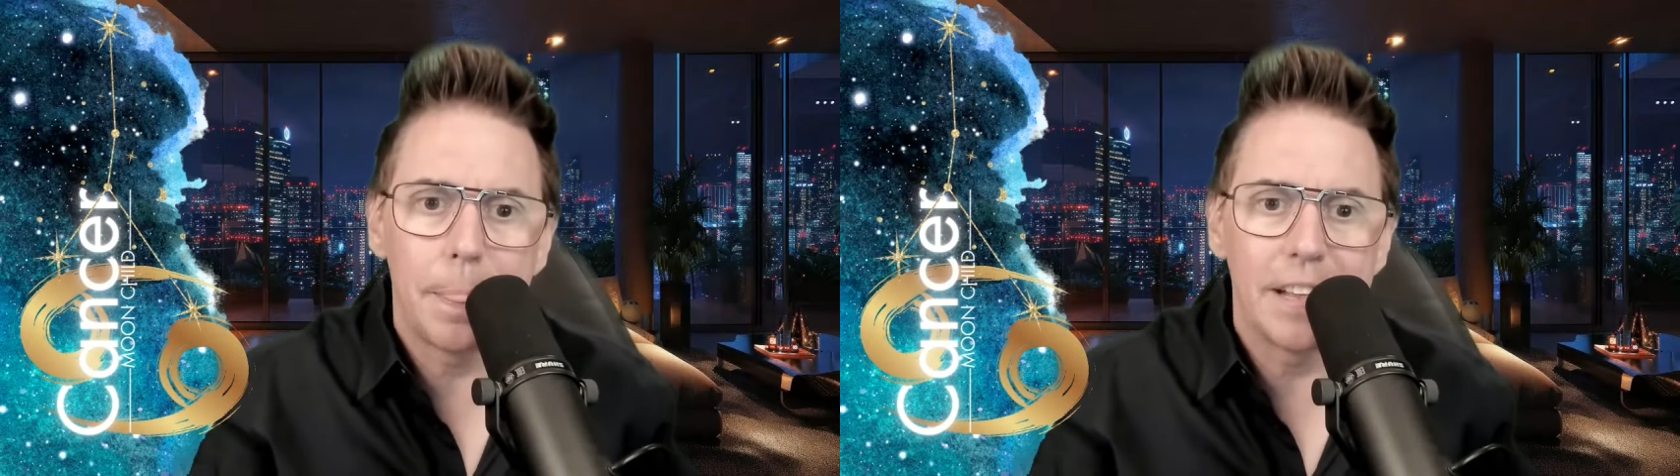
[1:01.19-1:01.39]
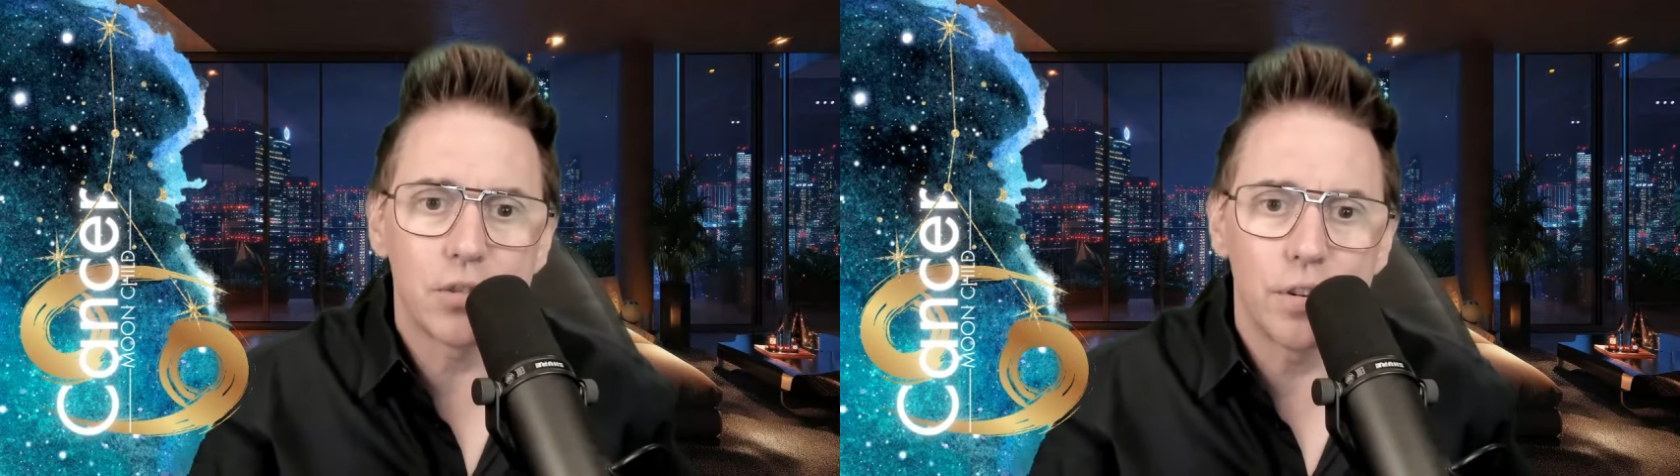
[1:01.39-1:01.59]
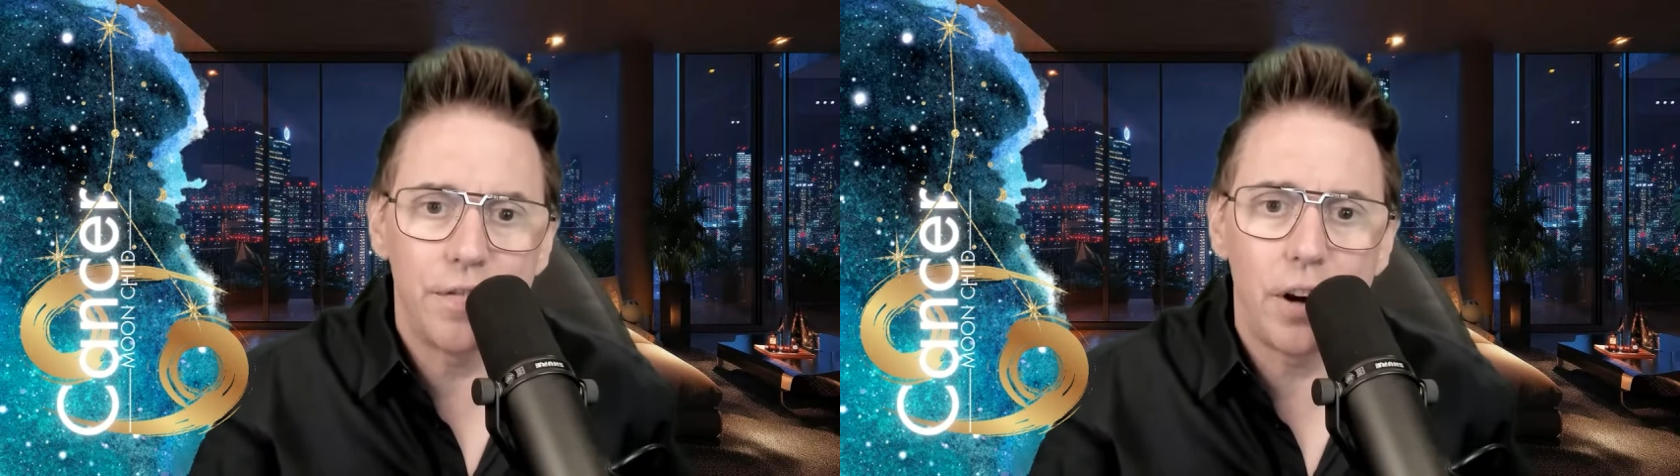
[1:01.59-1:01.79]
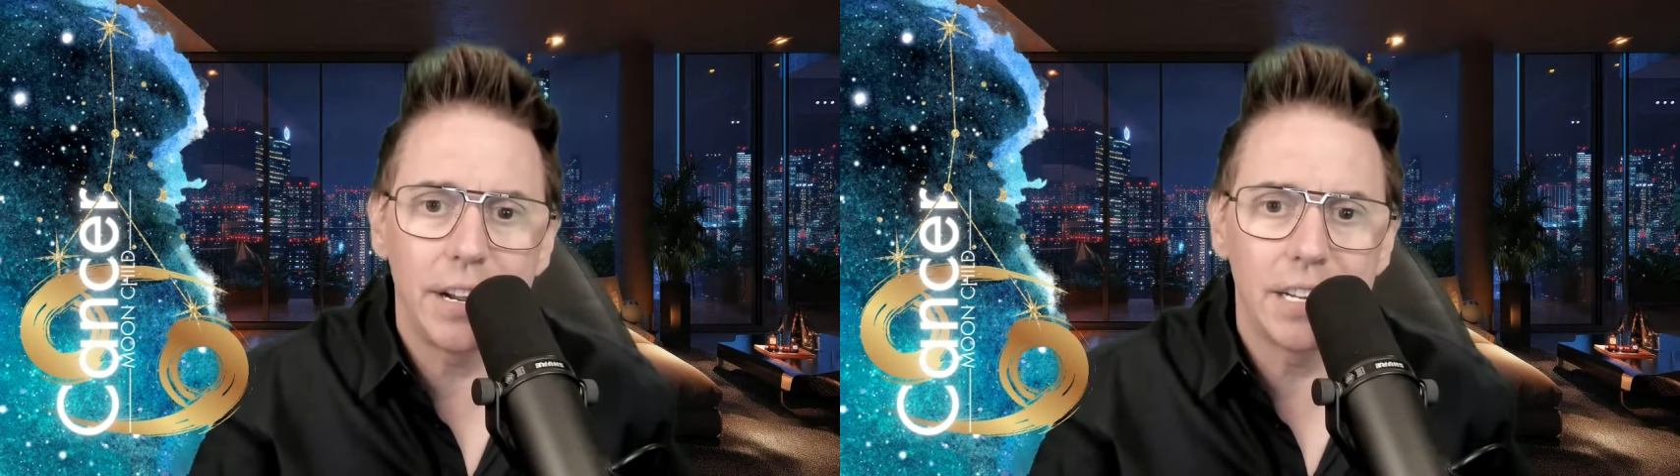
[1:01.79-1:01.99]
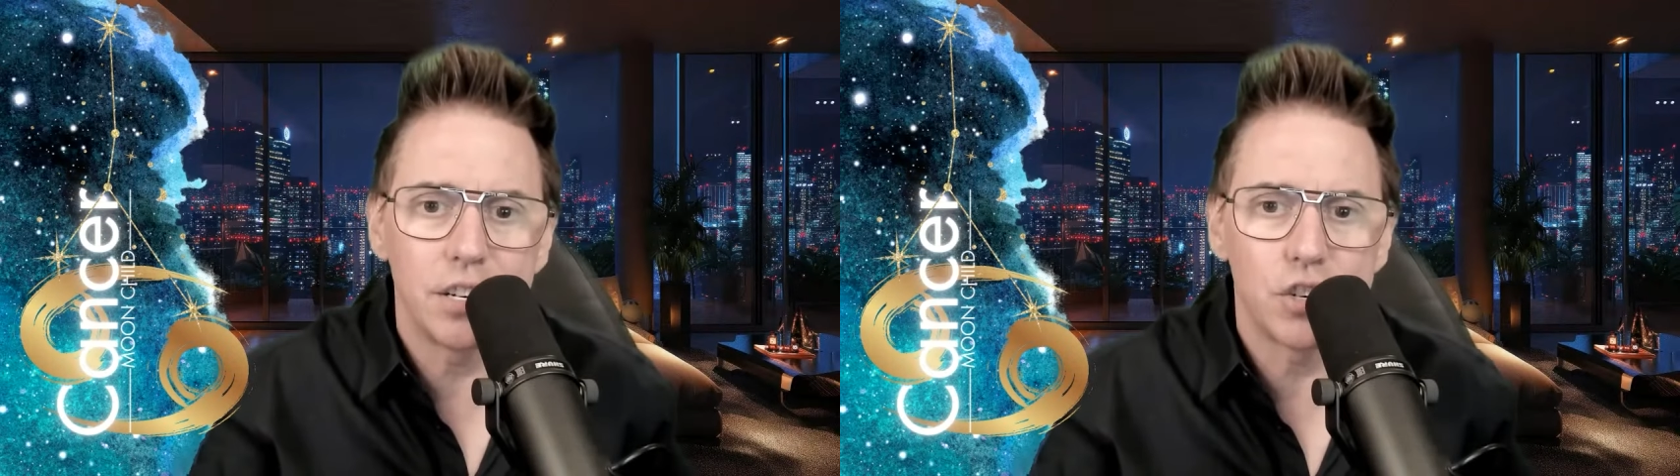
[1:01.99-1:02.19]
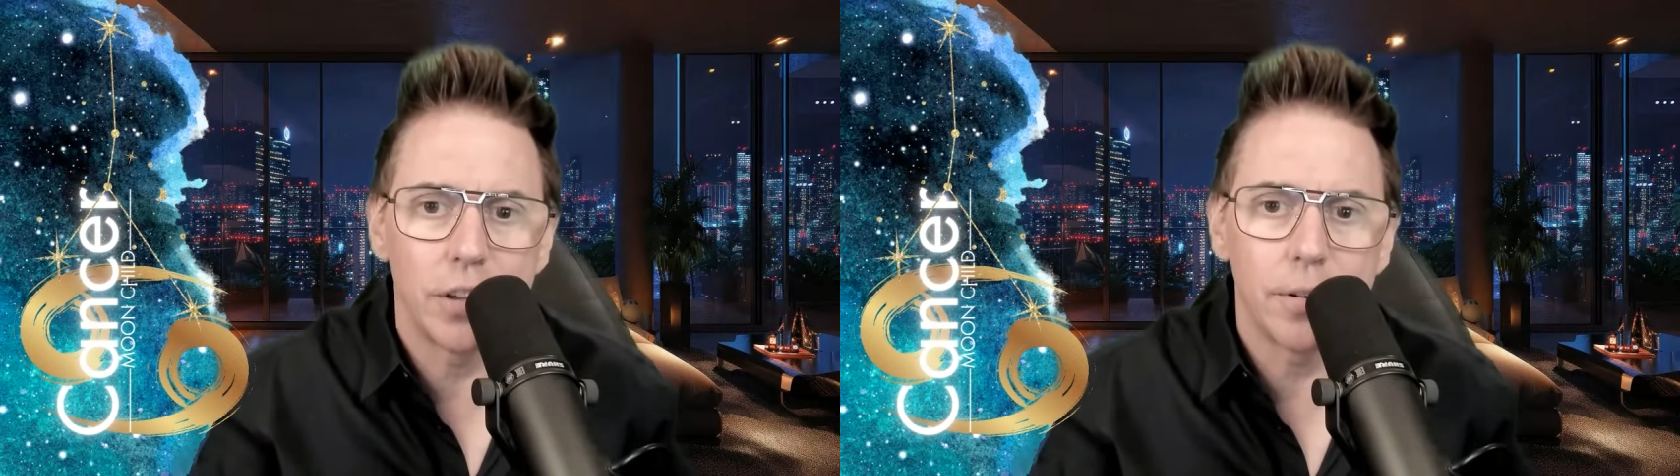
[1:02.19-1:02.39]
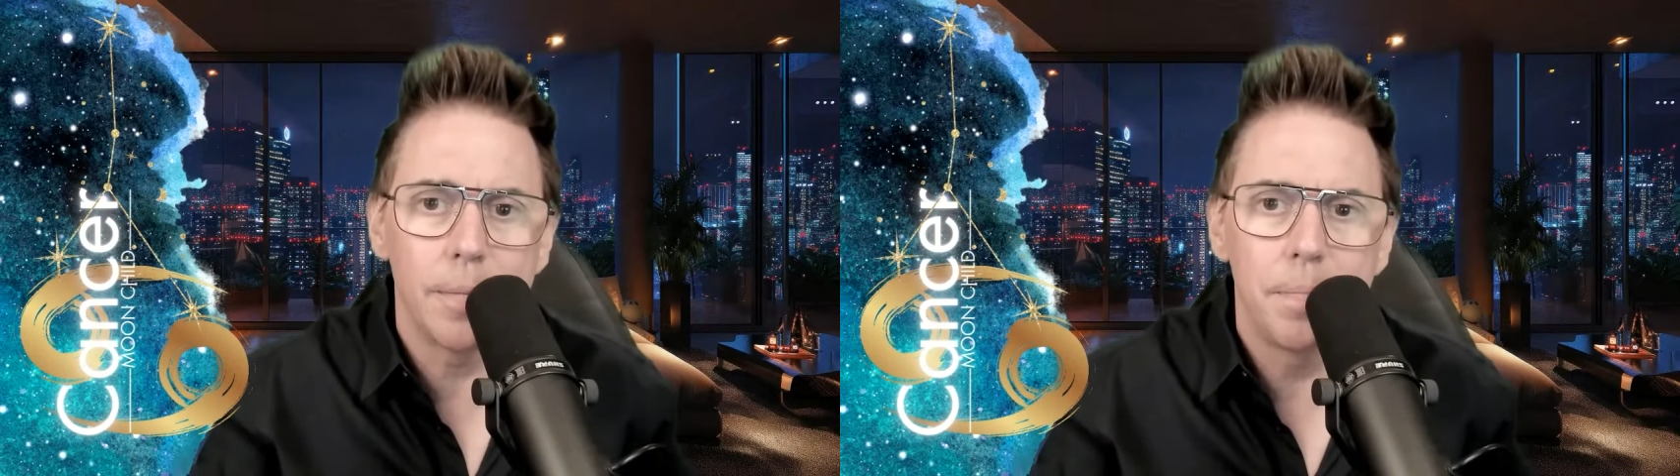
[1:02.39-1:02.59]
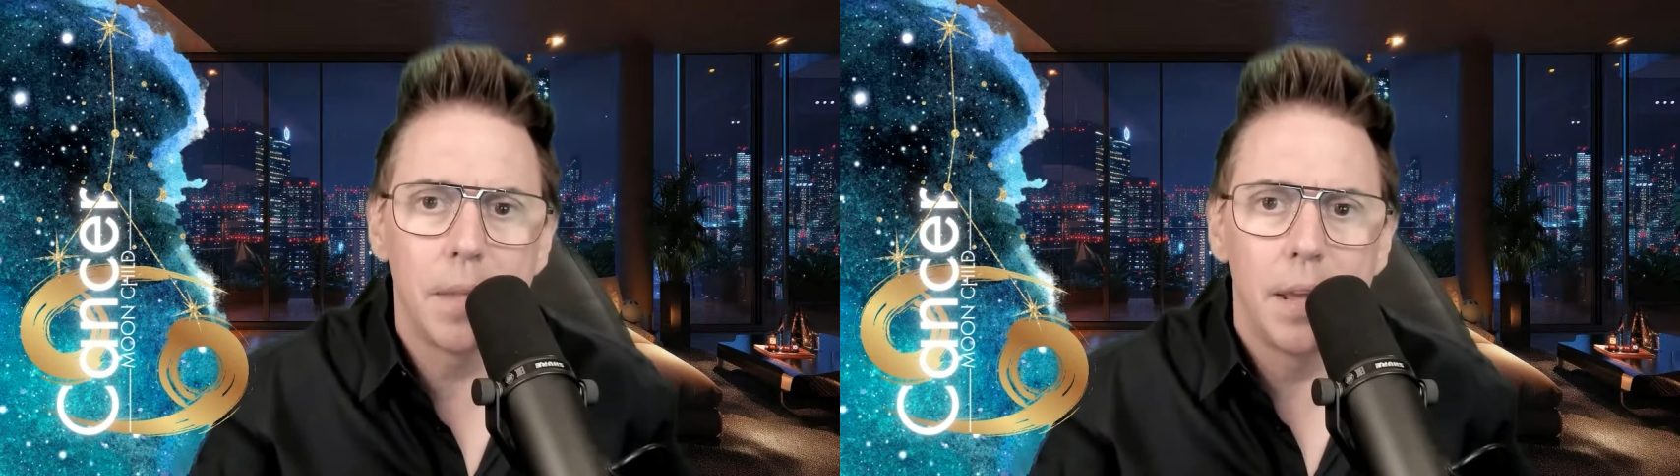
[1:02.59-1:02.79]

And sort of fought against each other.